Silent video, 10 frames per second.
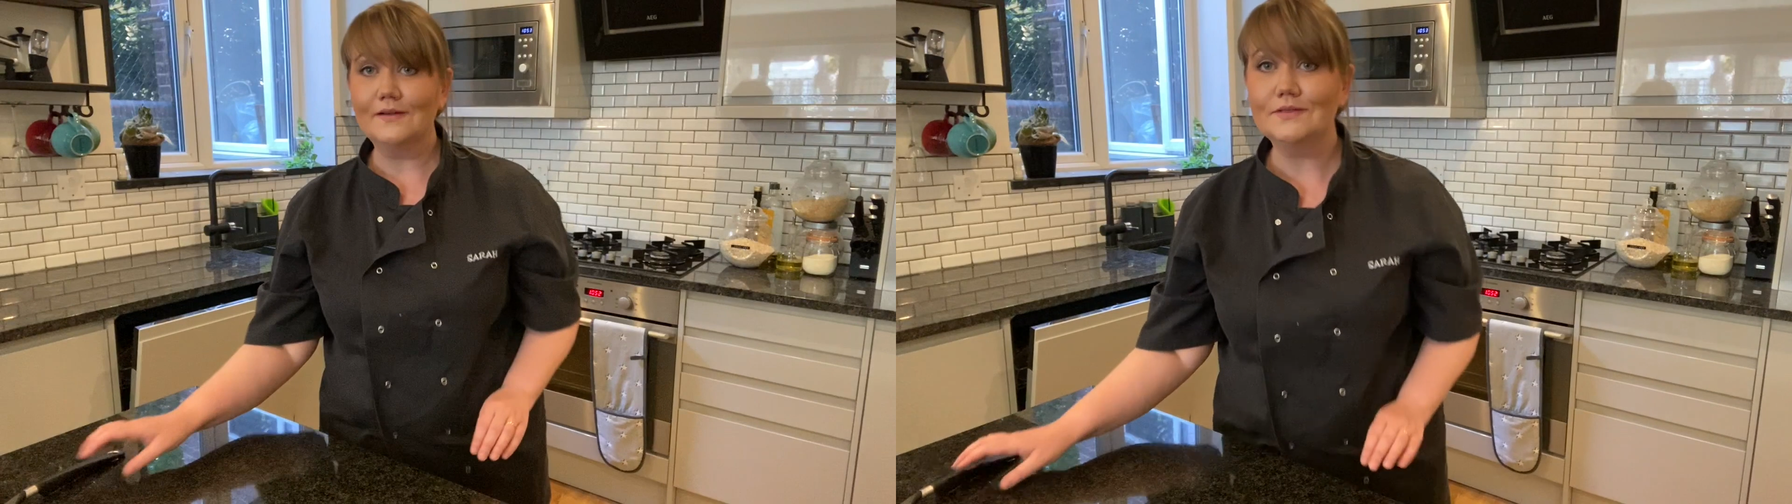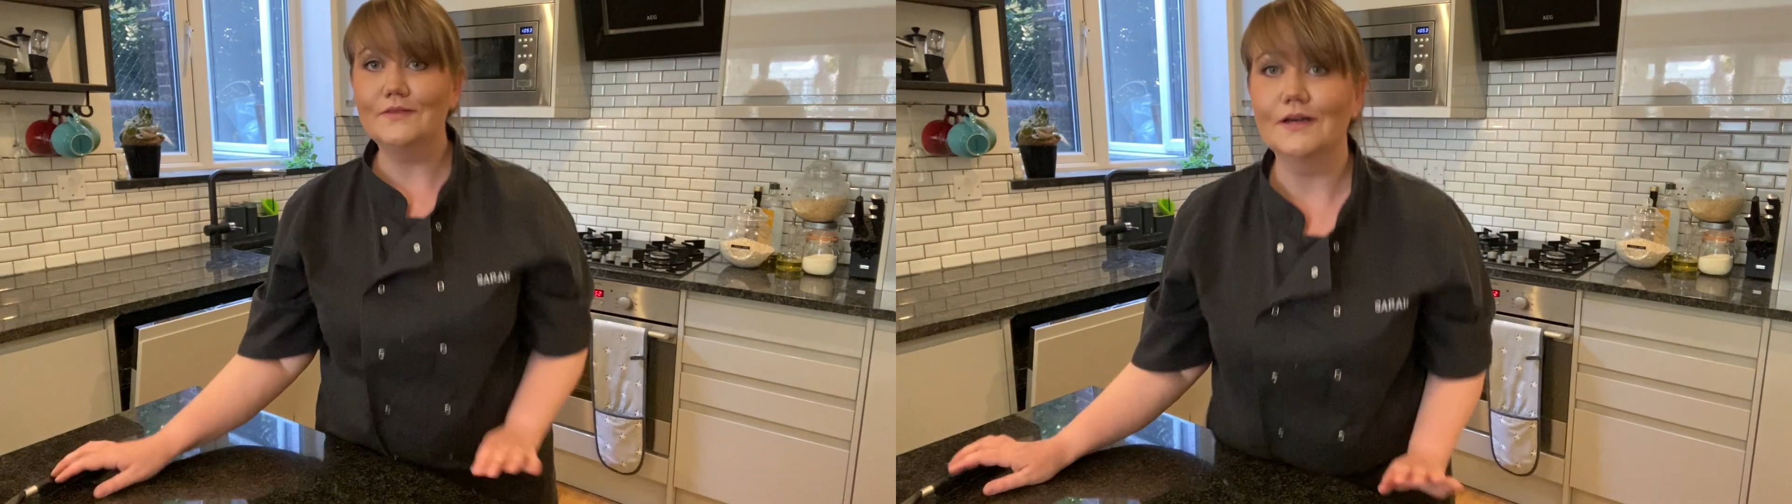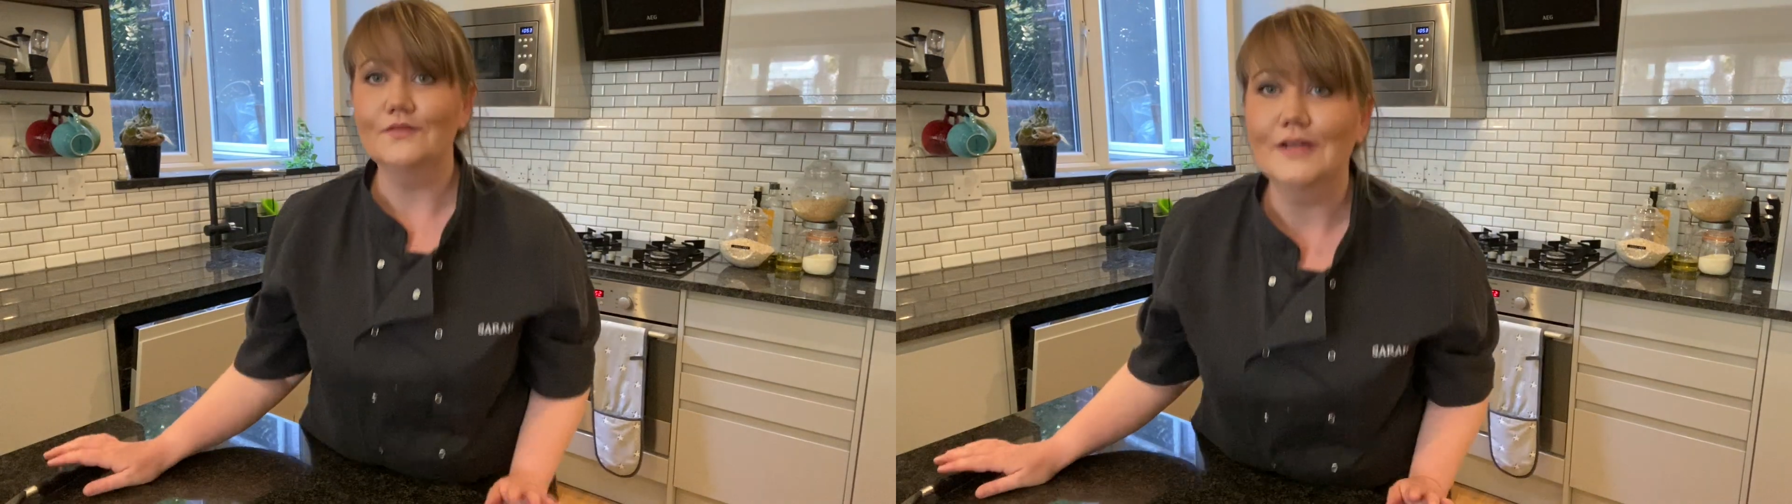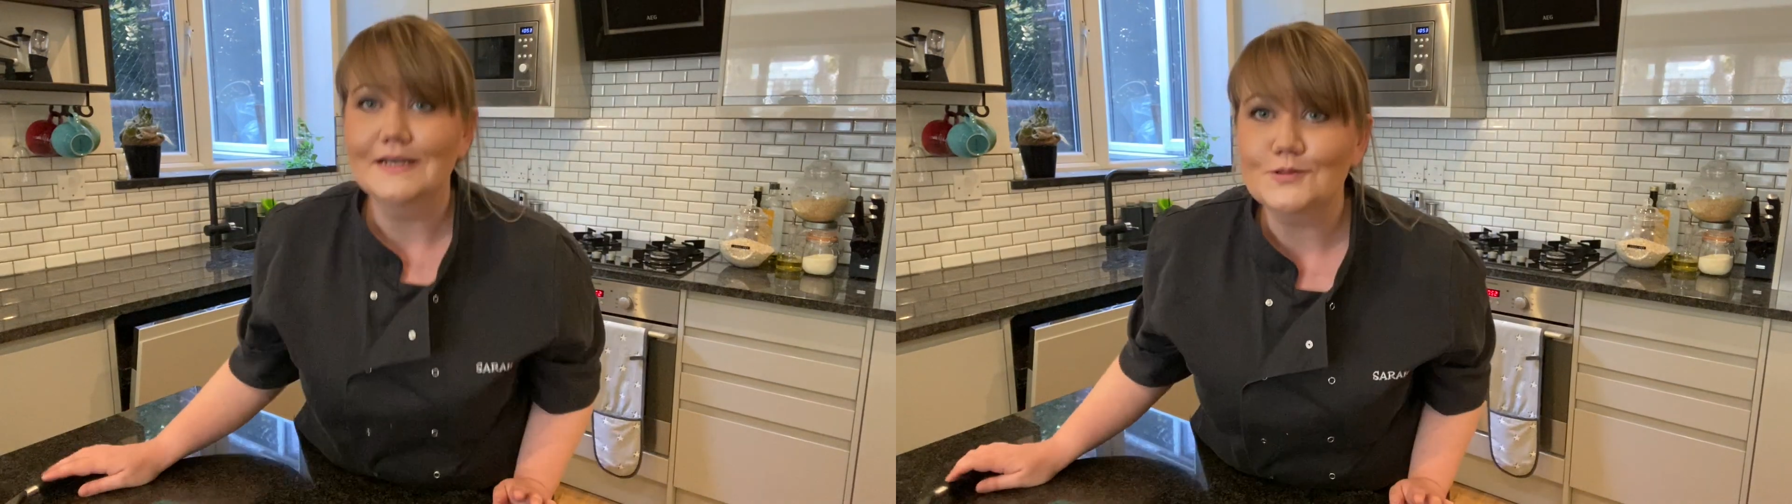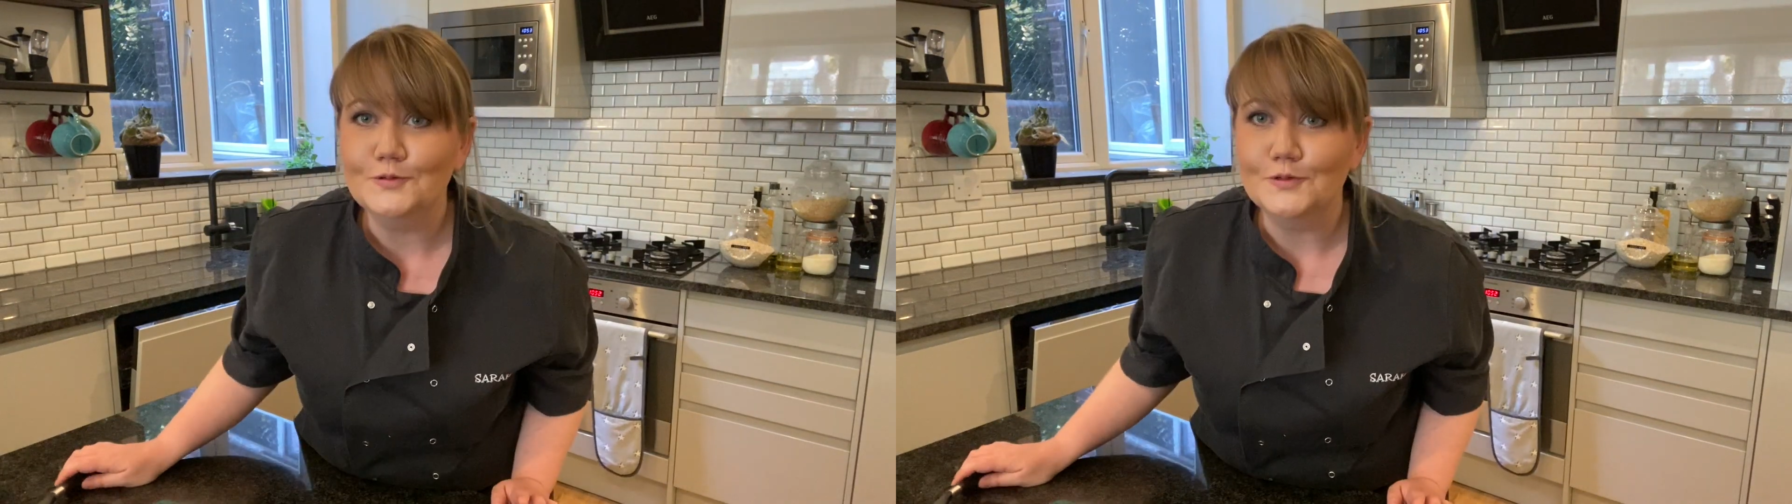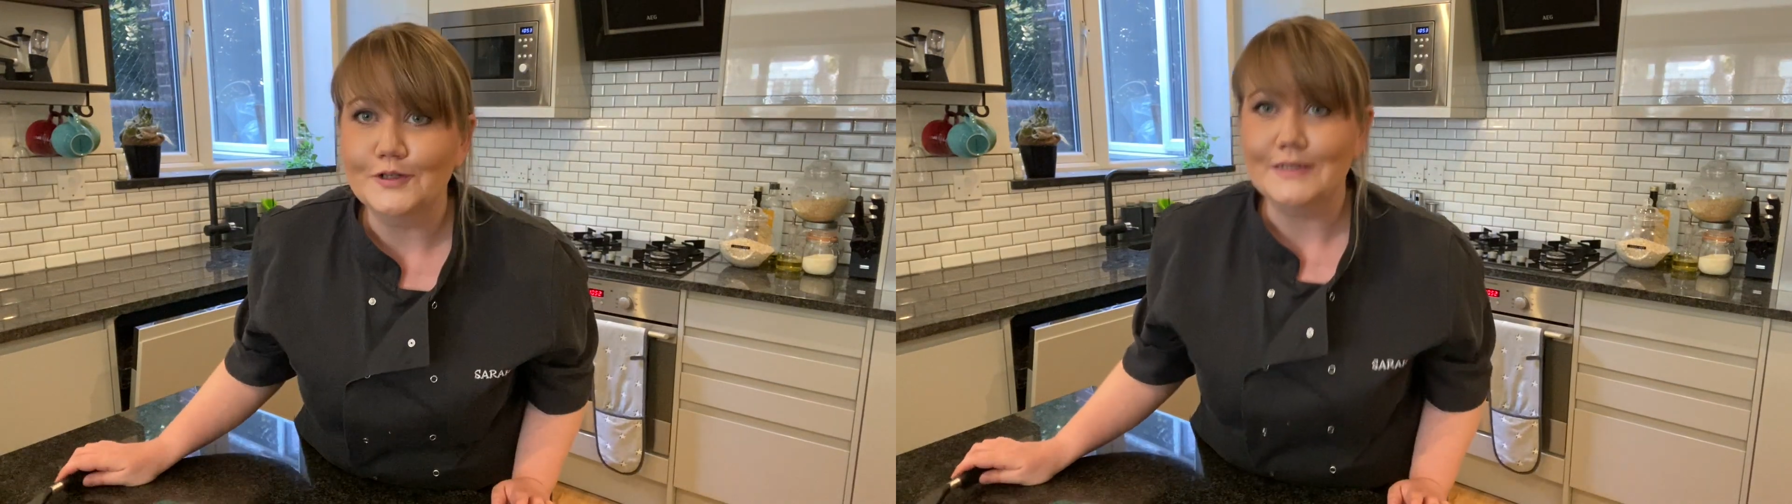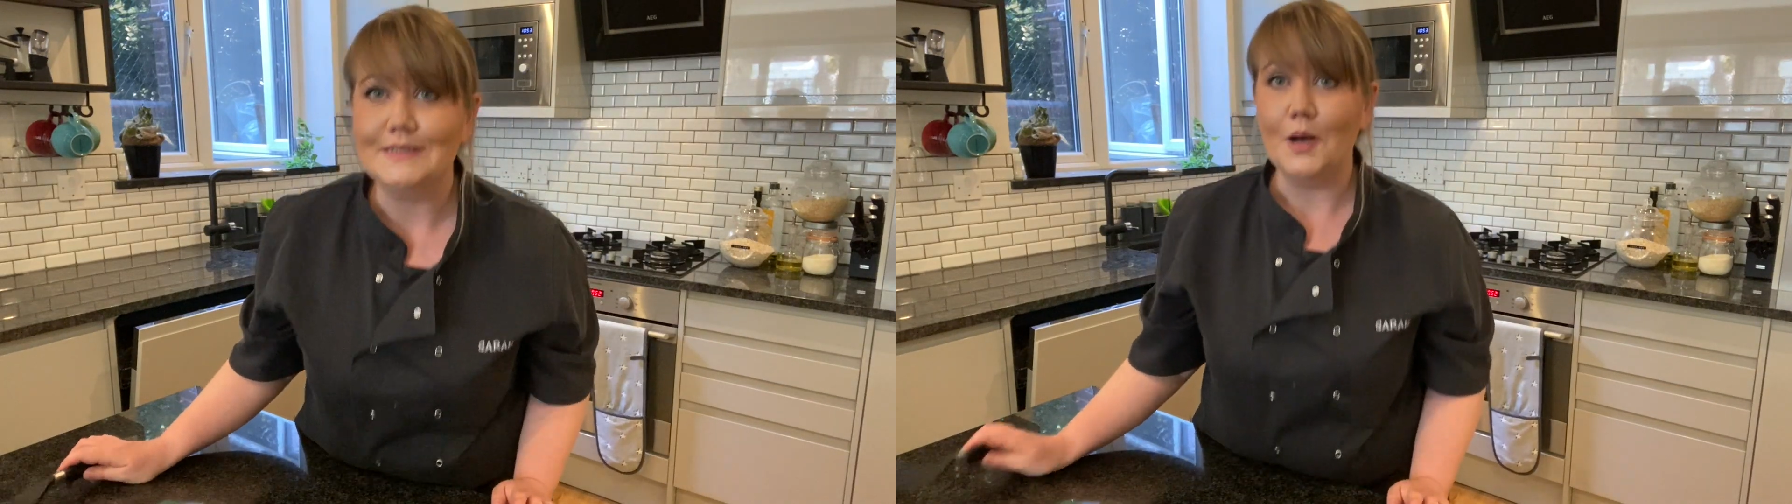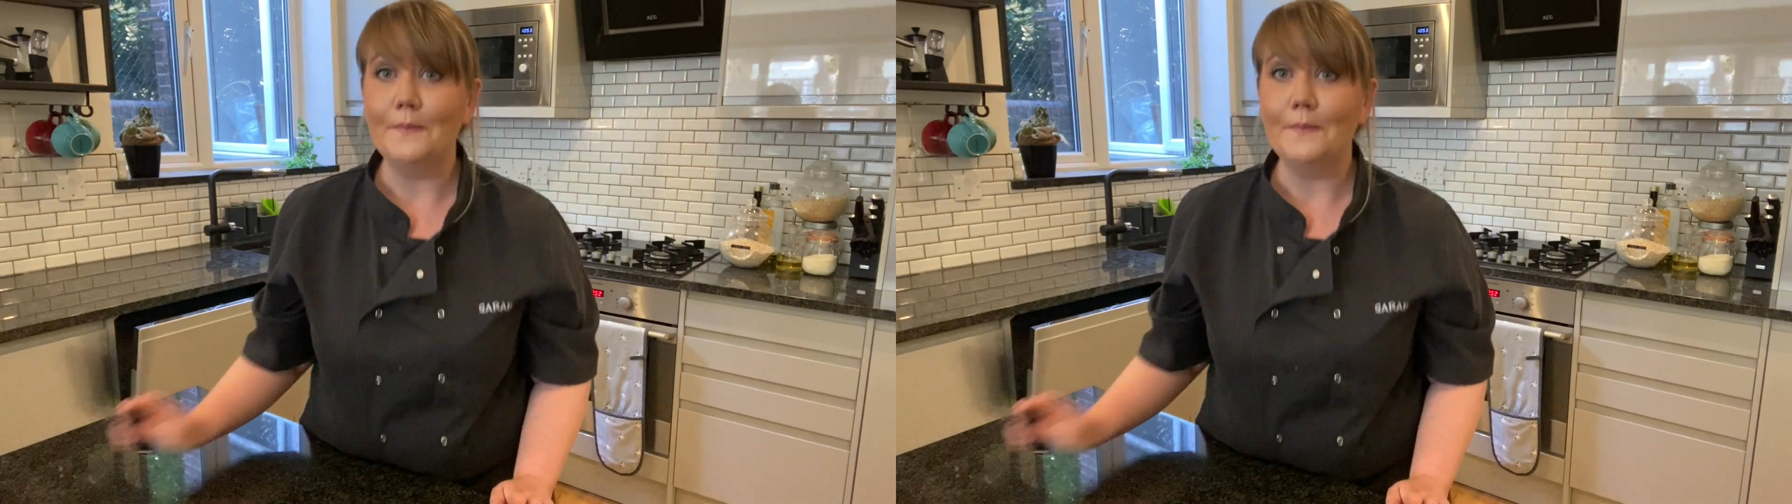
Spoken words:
of the oven, as all cookies are,